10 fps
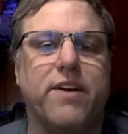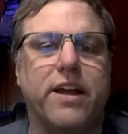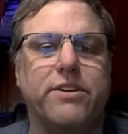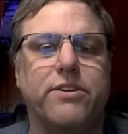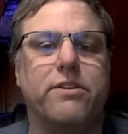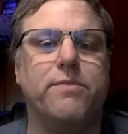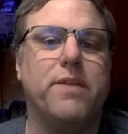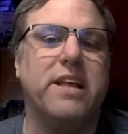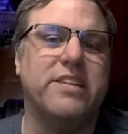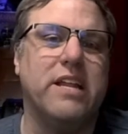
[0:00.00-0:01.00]
finder
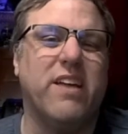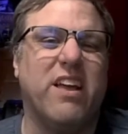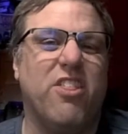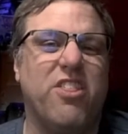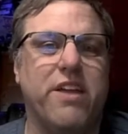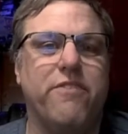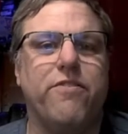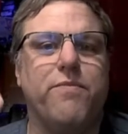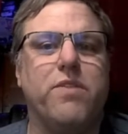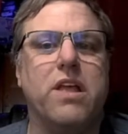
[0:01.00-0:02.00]
instead of like a thief.
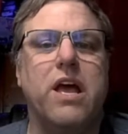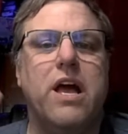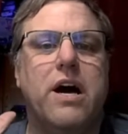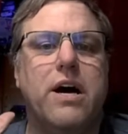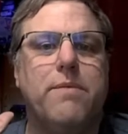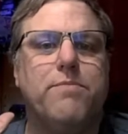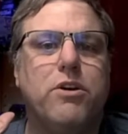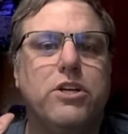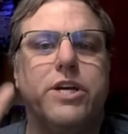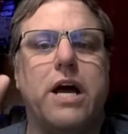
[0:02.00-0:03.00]

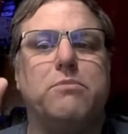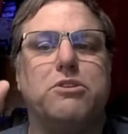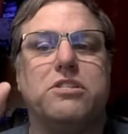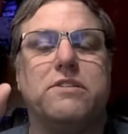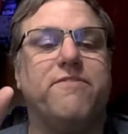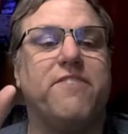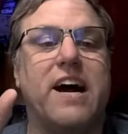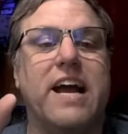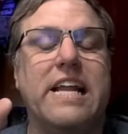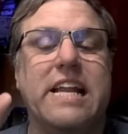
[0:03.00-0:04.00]
Her job was just to
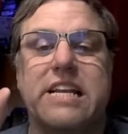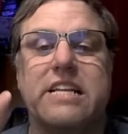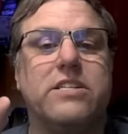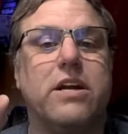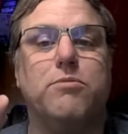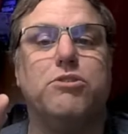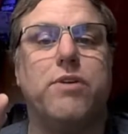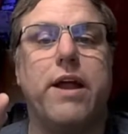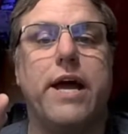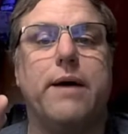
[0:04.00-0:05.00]
find and disarm
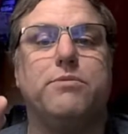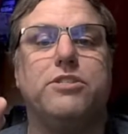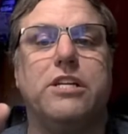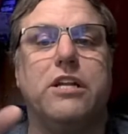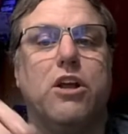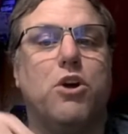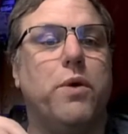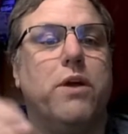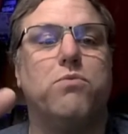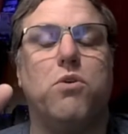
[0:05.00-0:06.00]
traps. She did a
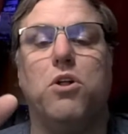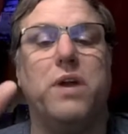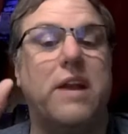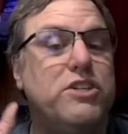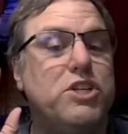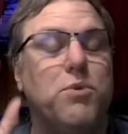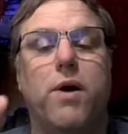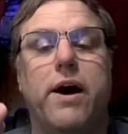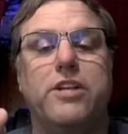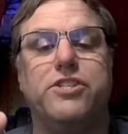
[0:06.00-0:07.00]
quick roll whenever she
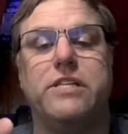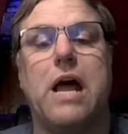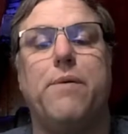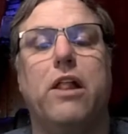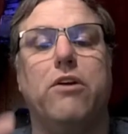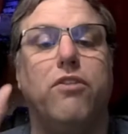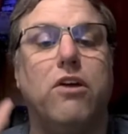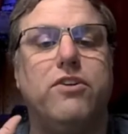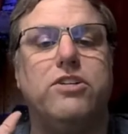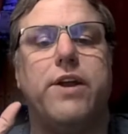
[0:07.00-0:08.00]
wanted. She said, I want to
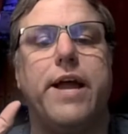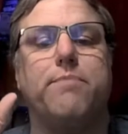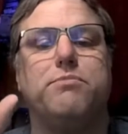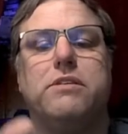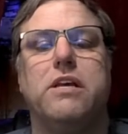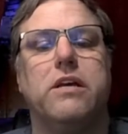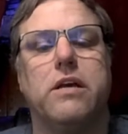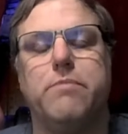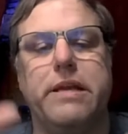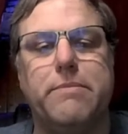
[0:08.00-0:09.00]
look for traps.
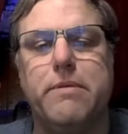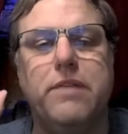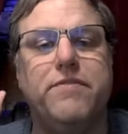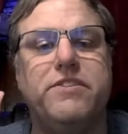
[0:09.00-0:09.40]
Could be in the middle of